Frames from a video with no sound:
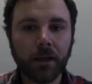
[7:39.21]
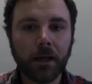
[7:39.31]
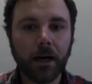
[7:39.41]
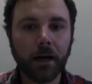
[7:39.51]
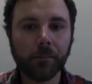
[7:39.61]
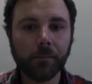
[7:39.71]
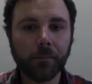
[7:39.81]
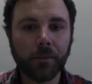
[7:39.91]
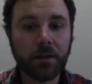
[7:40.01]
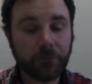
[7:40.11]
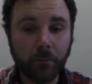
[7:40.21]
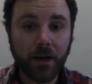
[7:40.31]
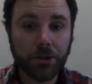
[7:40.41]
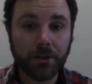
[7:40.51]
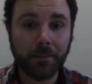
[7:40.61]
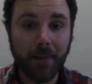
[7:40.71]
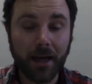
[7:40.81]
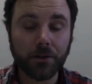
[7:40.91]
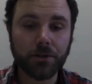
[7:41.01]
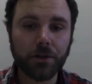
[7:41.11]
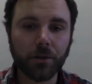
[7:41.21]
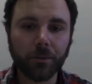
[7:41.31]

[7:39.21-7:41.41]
the information that matters to your